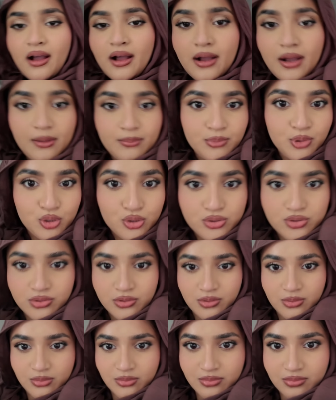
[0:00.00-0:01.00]
I'm not
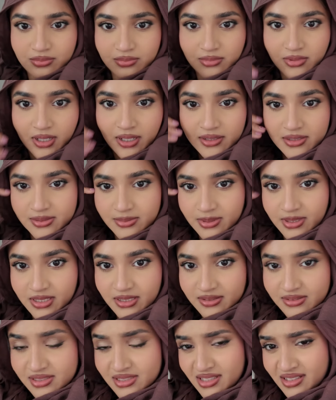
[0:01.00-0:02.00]
sure how to
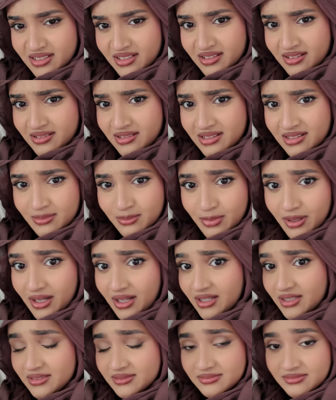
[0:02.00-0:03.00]
pronounce that, girl,
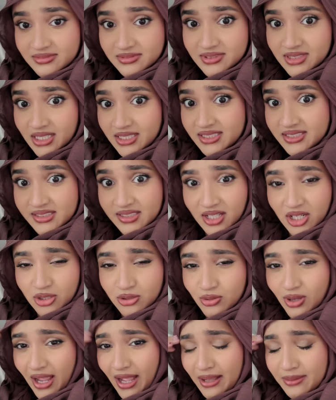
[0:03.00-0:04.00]
but the dessert
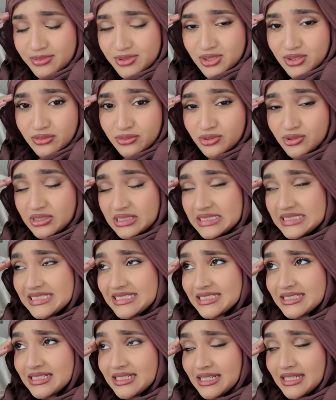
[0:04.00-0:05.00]
looked absolutely
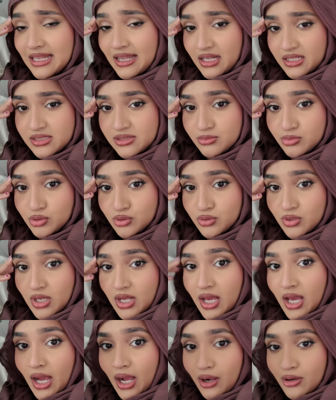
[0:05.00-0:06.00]
delectable.
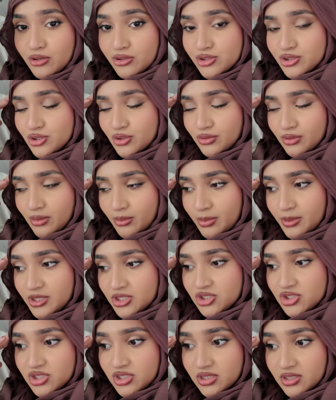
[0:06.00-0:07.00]
I'll show you a
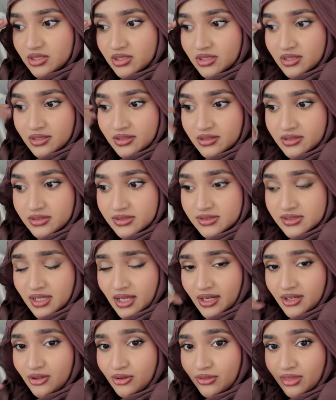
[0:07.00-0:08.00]
picture because
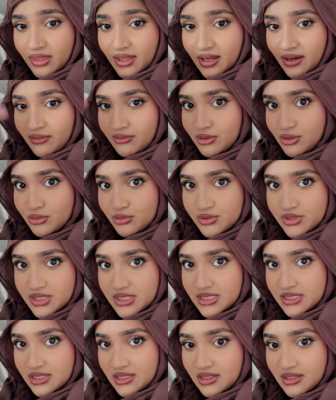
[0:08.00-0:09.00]
I don't think I
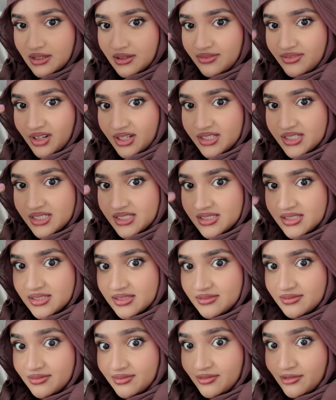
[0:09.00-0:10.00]
recorded it. If I did,
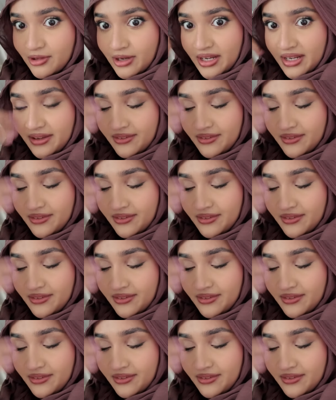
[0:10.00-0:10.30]
great.